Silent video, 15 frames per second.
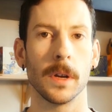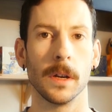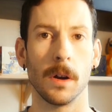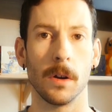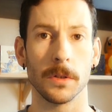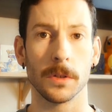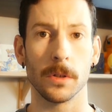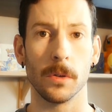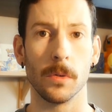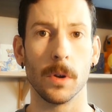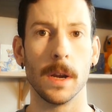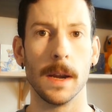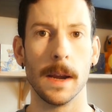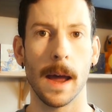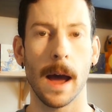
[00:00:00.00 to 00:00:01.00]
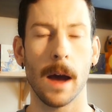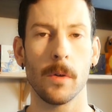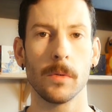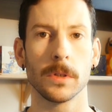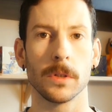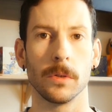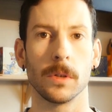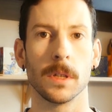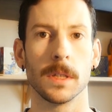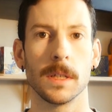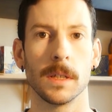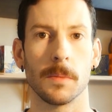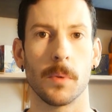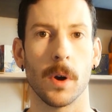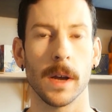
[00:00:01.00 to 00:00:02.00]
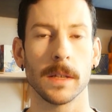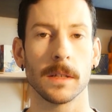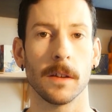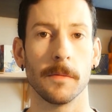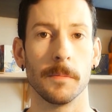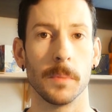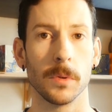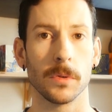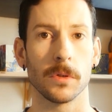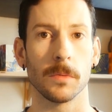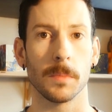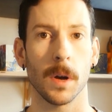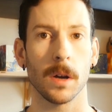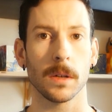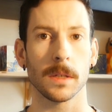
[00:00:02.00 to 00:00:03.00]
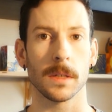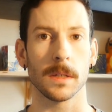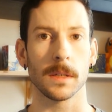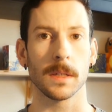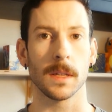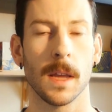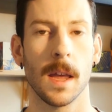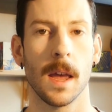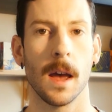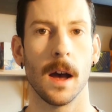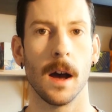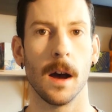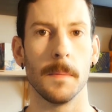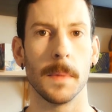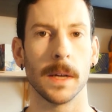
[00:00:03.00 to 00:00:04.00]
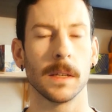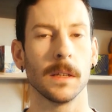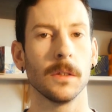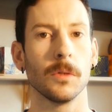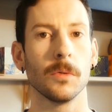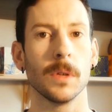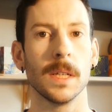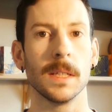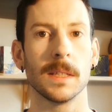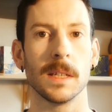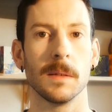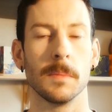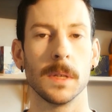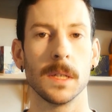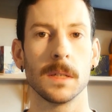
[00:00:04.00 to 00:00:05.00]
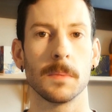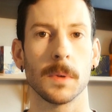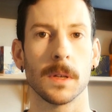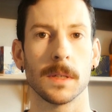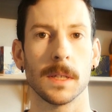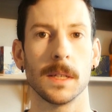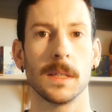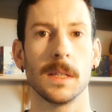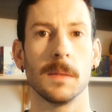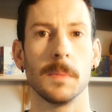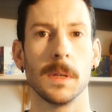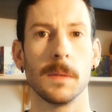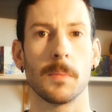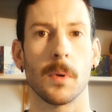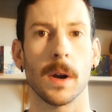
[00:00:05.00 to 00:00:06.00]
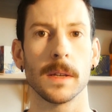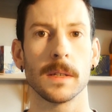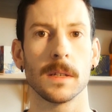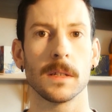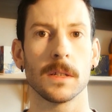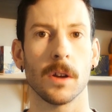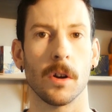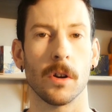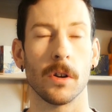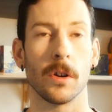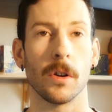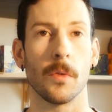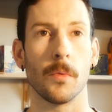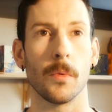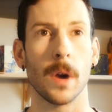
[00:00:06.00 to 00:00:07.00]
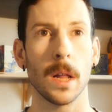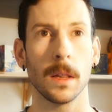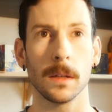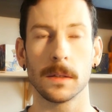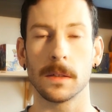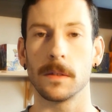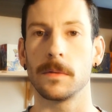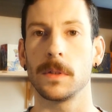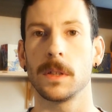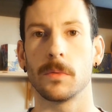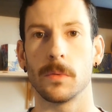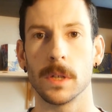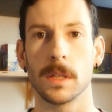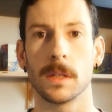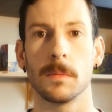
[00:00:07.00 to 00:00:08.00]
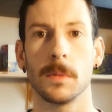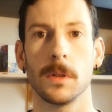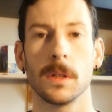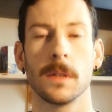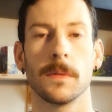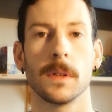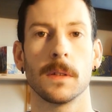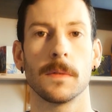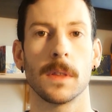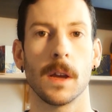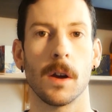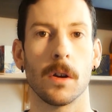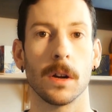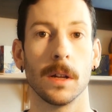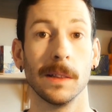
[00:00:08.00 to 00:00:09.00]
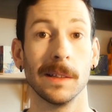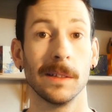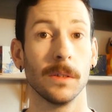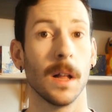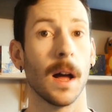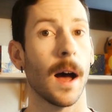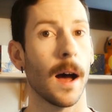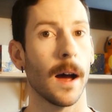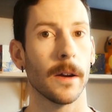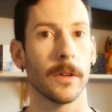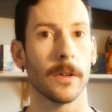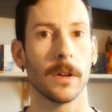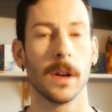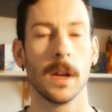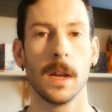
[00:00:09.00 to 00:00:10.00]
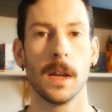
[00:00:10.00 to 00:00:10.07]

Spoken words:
and also now, so you can see the price of booster boxes. I didn't do ETBs because ETB prices are relatively reasonable, even if they are a little higher